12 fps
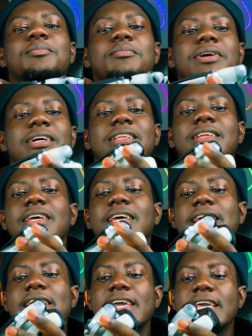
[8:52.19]
But
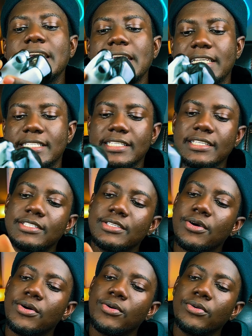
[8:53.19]
yes,
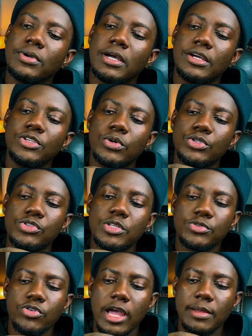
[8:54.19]
so do what to
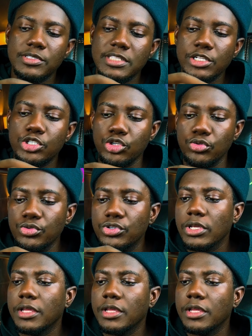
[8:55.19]
subscribe, stay tuned,